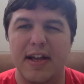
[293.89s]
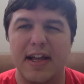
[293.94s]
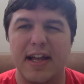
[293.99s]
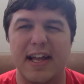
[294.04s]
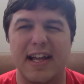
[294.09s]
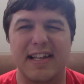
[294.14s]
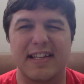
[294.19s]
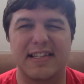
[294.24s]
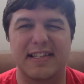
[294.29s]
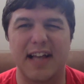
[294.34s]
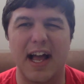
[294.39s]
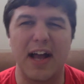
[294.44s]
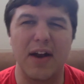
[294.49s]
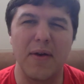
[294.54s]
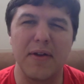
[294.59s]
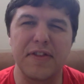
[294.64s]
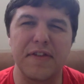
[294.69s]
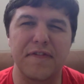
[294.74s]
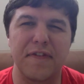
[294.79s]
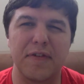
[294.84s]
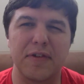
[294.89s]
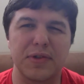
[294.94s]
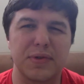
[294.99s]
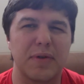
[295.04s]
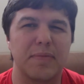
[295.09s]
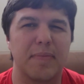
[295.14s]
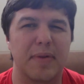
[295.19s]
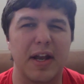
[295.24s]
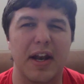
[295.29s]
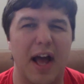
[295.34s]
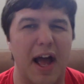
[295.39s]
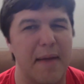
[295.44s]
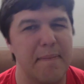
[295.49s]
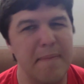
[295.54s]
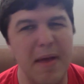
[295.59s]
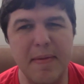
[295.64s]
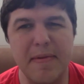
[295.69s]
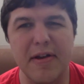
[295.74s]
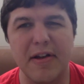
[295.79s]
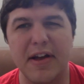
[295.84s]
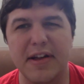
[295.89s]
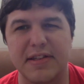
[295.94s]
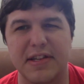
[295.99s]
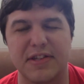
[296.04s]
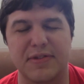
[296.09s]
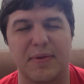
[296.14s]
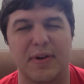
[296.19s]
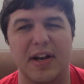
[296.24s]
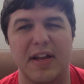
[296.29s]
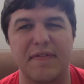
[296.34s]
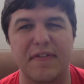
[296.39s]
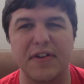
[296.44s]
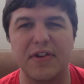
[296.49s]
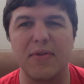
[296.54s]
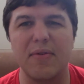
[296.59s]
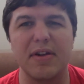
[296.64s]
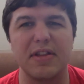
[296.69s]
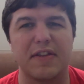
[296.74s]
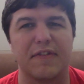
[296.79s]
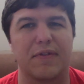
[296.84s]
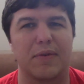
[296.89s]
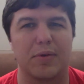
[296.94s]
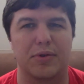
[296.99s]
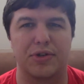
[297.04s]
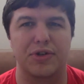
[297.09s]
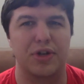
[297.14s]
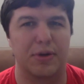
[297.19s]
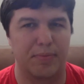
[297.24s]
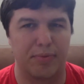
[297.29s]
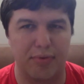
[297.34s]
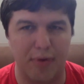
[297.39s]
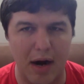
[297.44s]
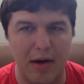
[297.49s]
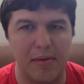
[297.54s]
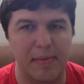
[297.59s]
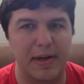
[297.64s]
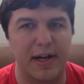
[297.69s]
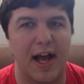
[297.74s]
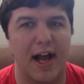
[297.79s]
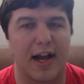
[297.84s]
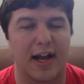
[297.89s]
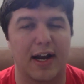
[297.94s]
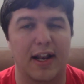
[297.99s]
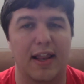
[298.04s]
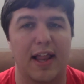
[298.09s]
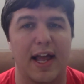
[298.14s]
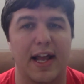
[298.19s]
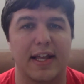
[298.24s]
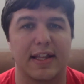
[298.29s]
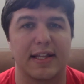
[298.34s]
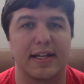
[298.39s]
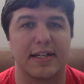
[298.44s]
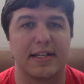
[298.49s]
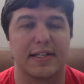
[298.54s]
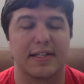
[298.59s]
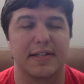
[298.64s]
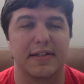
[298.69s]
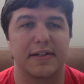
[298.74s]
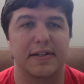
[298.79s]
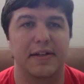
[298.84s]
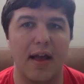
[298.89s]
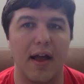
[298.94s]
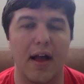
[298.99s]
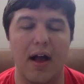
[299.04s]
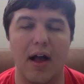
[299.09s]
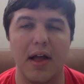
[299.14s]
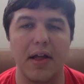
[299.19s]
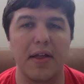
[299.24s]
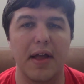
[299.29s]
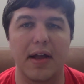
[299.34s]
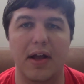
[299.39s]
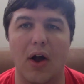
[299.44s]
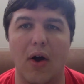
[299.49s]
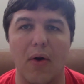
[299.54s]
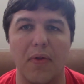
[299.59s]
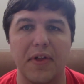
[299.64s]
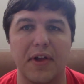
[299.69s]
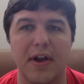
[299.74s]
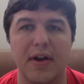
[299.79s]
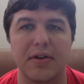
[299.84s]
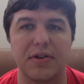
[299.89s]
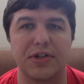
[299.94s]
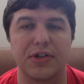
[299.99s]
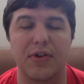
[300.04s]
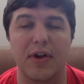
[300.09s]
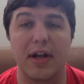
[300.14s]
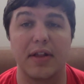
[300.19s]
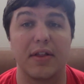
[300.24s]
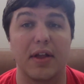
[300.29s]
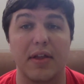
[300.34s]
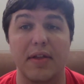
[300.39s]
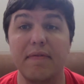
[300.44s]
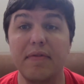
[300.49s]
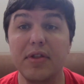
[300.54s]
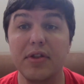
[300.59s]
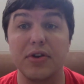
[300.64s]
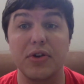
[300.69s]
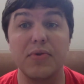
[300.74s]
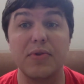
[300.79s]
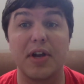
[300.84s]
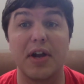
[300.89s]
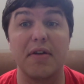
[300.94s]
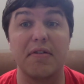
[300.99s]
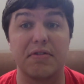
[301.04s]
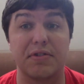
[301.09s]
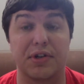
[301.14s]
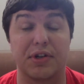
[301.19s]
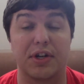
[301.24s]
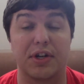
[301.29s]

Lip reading: the first one, but maybe I'll like this one. If you don't like the first one, you're probably not going to like this. Like, all the characters are great. Even the new characters are